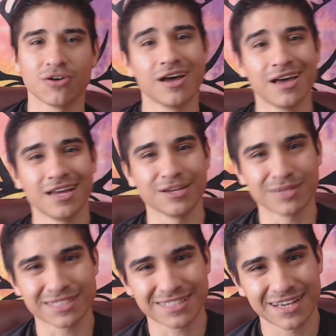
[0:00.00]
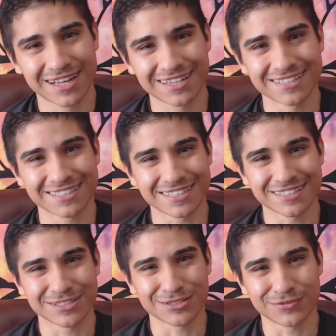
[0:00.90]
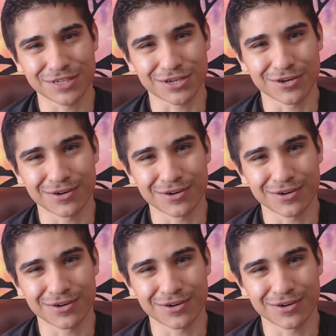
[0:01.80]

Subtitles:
anyways, let's get into the video.